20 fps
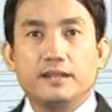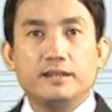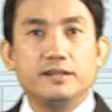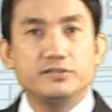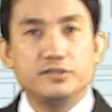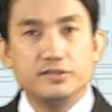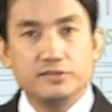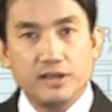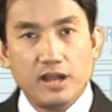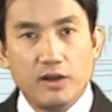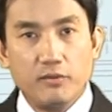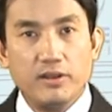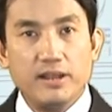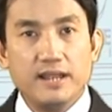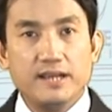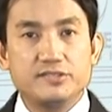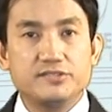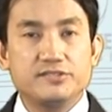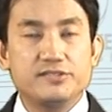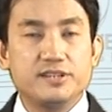This is our
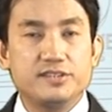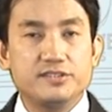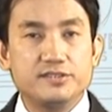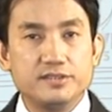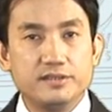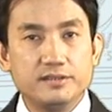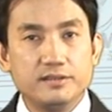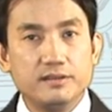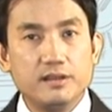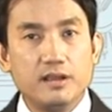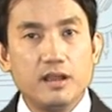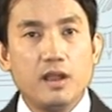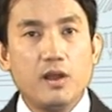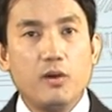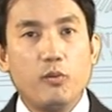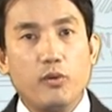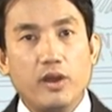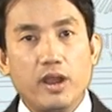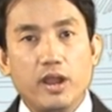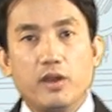last session
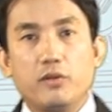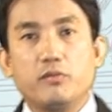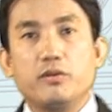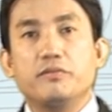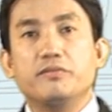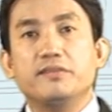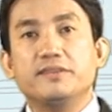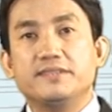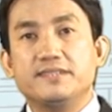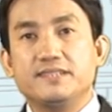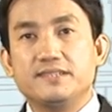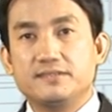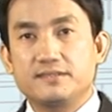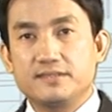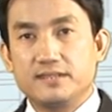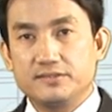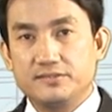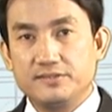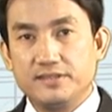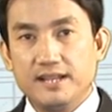where we will
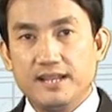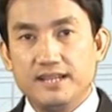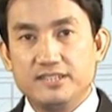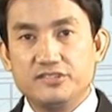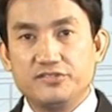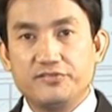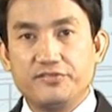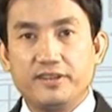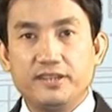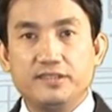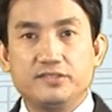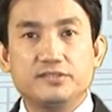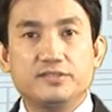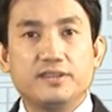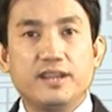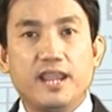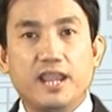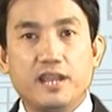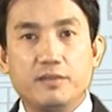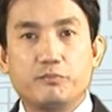discuss the last
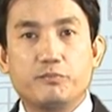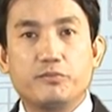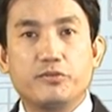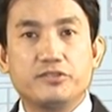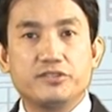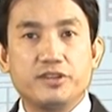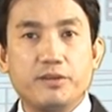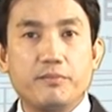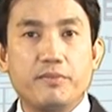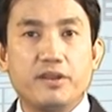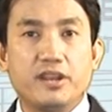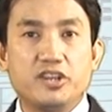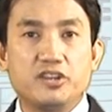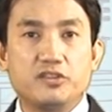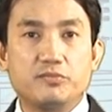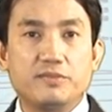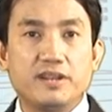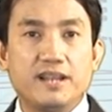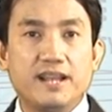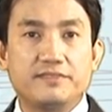phase in project
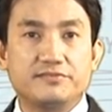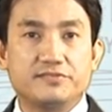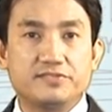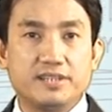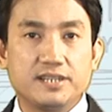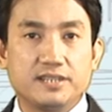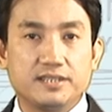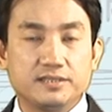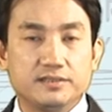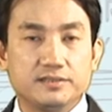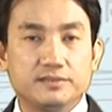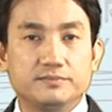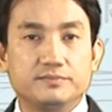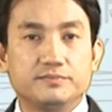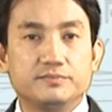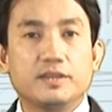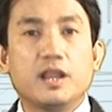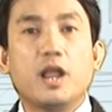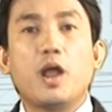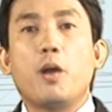management lifecycle,
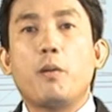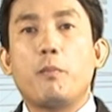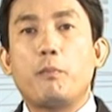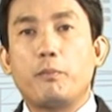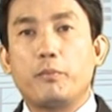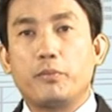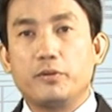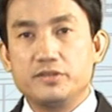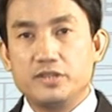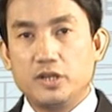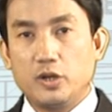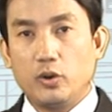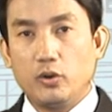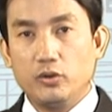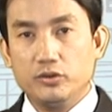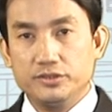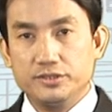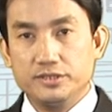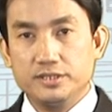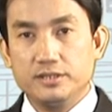project
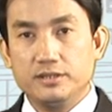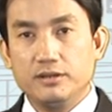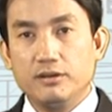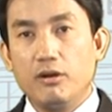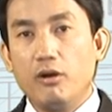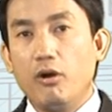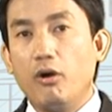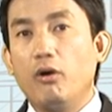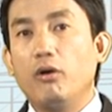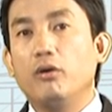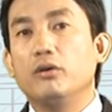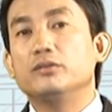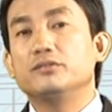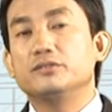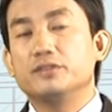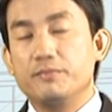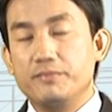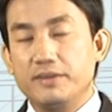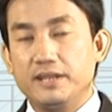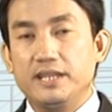closure or
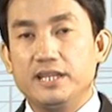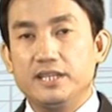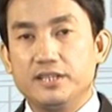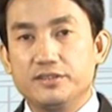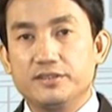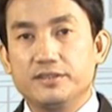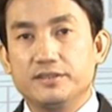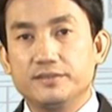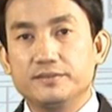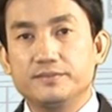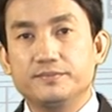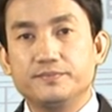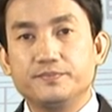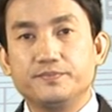termination.